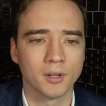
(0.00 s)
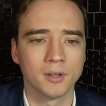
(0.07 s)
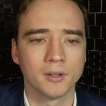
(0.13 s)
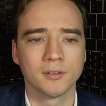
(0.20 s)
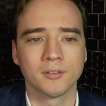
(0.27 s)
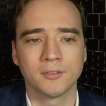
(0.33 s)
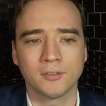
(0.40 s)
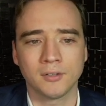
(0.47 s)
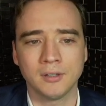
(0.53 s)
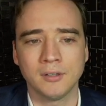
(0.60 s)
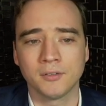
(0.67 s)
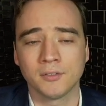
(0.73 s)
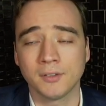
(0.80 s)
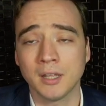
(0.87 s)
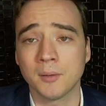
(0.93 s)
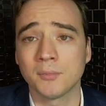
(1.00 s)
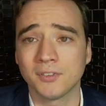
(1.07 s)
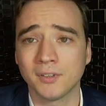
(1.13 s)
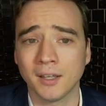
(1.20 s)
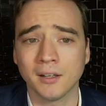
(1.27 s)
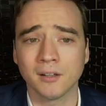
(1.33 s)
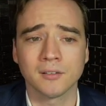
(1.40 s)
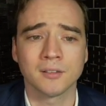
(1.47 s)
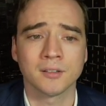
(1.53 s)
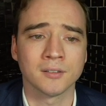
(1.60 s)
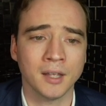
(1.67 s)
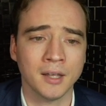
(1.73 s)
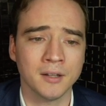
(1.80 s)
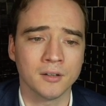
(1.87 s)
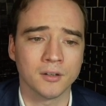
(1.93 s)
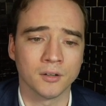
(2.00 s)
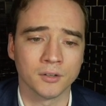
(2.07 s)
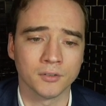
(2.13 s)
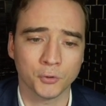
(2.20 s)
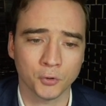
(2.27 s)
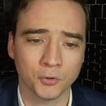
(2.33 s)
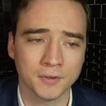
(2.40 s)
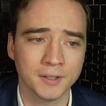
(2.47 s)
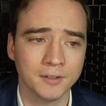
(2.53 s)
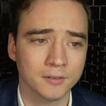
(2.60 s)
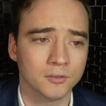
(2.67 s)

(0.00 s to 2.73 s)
system sales than service.